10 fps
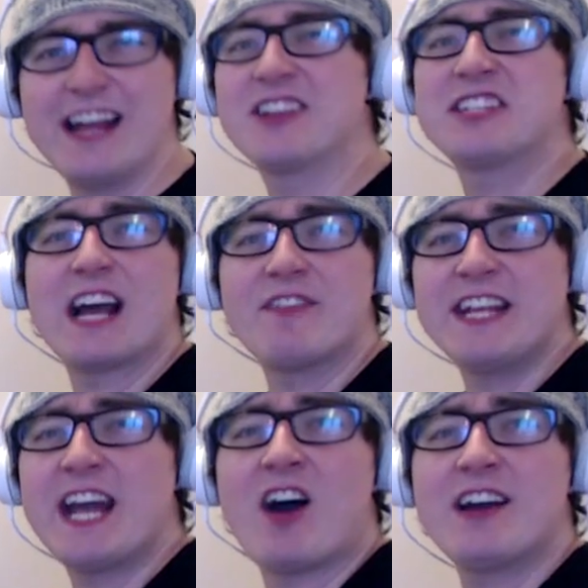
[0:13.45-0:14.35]
Does he have
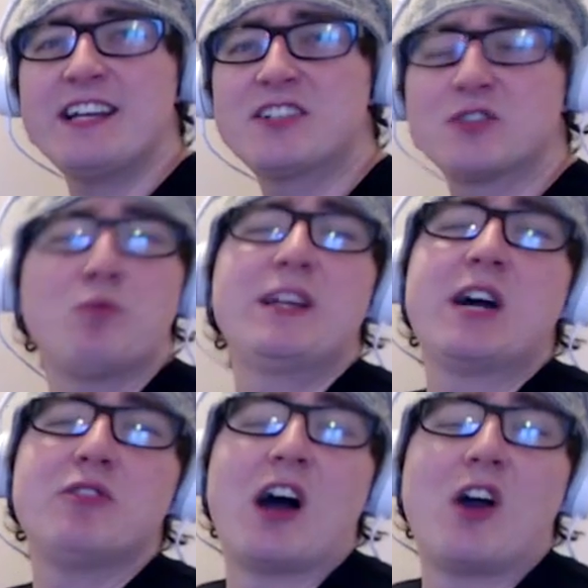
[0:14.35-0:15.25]
any eyes? We
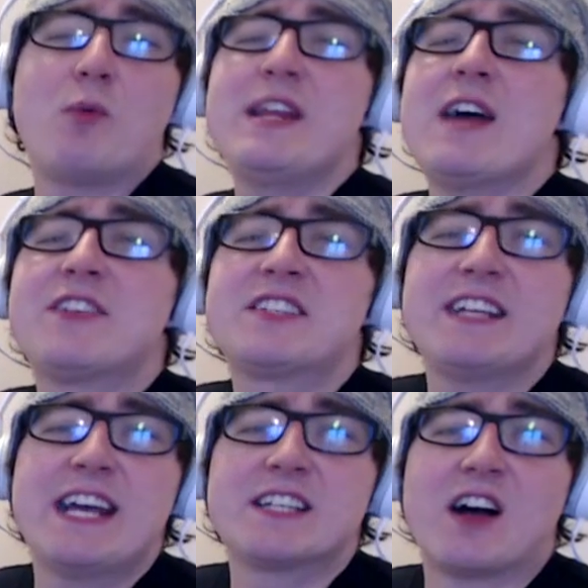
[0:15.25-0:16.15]
don't know. We never
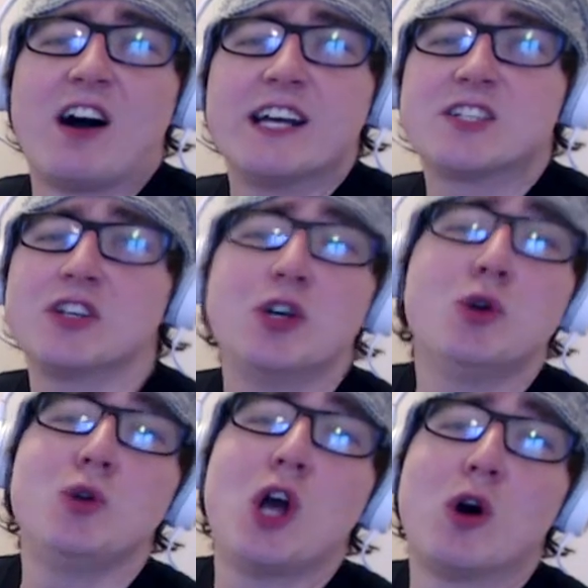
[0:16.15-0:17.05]
see his eyes.
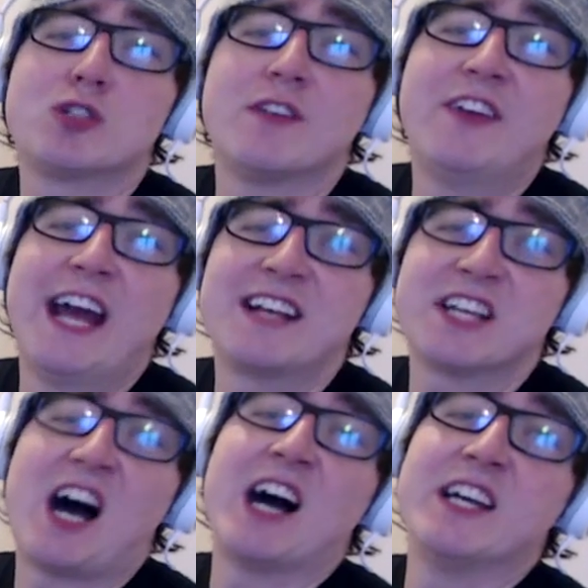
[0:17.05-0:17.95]
Who knows if he
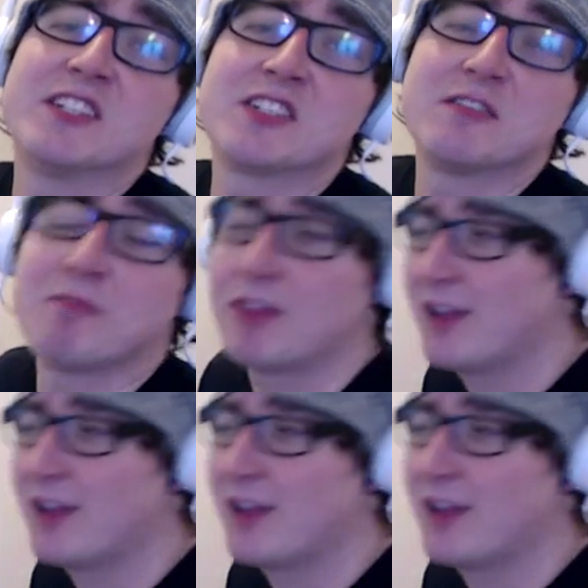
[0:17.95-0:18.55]
has eyes?